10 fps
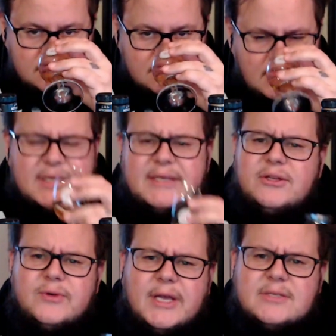But I do
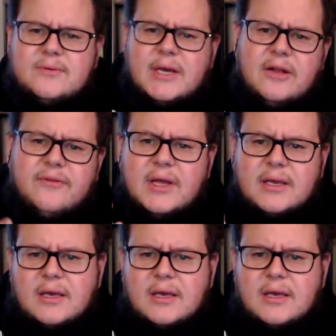get some kind of like